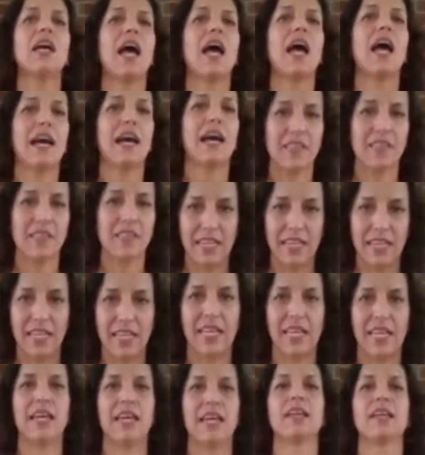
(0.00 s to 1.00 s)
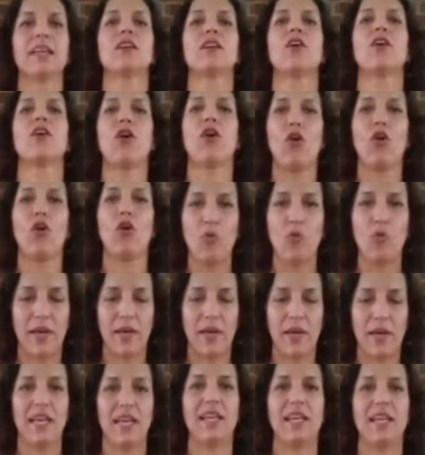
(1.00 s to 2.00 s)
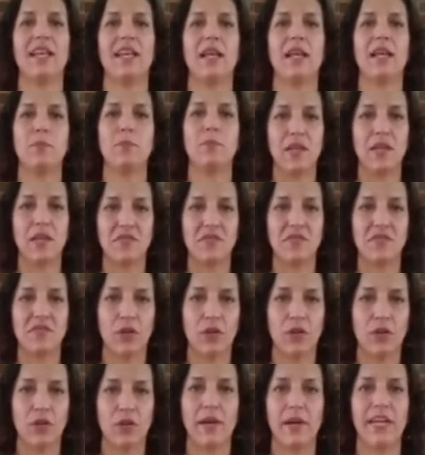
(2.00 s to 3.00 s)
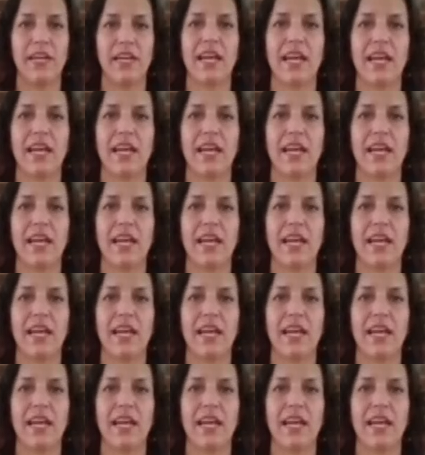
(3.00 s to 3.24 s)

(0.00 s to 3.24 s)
and letting it open and be fluid.